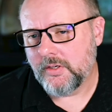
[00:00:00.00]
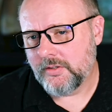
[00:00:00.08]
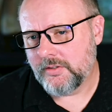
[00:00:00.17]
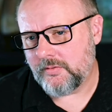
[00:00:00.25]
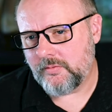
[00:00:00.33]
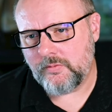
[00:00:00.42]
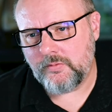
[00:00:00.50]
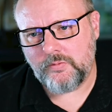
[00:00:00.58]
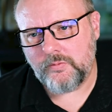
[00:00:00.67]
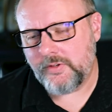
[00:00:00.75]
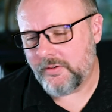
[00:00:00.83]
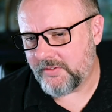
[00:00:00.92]
to
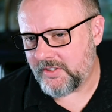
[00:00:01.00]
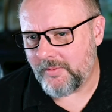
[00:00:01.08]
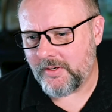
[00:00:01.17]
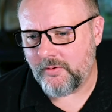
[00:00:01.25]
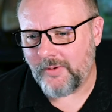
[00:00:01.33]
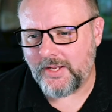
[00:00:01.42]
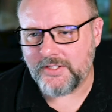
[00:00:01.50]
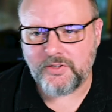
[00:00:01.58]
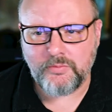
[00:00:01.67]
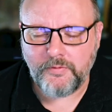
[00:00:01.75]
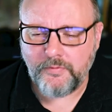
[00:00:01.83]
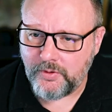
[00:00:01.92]
somebody who has
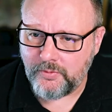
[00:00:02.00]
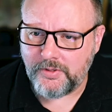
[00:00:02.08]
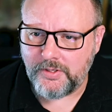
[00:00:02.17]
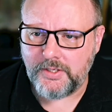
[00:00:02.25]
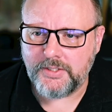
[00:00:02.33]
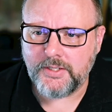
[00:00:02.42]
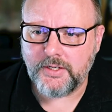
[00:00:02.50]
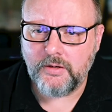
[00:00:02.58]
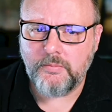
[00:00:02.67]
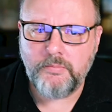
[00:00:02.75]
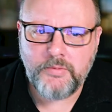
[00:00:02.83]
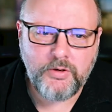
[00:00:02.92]
to review these,
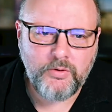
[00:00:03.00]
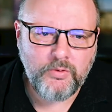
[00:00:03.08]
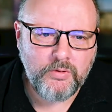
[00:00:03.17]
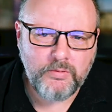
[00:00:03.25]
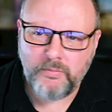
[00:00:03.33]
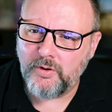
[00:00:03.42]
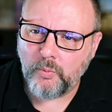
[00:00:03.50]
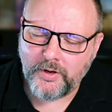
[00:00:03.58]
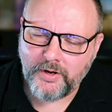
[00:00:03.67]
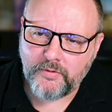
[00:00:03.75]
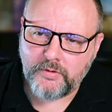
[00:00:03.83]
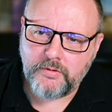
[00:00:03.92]
or
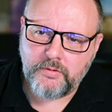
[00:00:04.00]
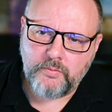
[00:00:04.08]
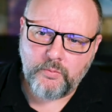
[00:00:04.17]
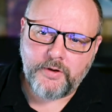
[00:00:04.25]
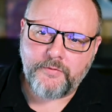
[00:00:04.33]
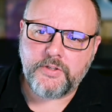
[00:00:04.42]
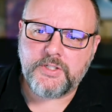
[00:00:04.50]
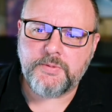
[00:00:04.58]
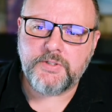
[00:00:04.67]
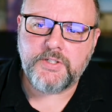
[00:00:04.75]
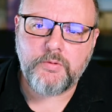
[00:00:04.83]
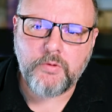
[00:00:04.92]
whatever the
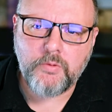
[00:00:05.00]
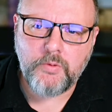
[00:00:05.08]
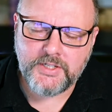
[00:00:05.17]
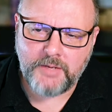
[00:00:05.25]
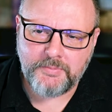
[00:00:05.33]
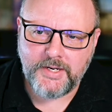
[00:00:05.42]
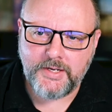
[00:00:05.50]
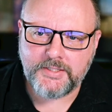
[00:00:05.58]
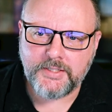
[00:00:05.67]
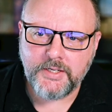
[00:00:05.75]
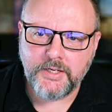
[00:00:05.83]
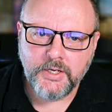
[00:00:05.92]
specific request type
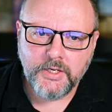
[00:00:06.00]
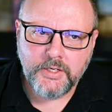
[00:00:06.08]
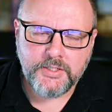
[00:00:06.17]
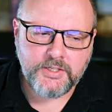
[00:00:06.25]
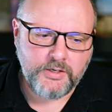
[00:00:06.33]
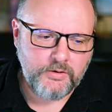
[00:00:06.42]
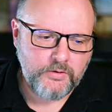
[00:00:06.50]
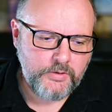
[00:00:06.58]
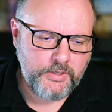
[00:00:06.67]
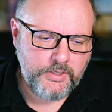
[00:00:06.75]
takes. So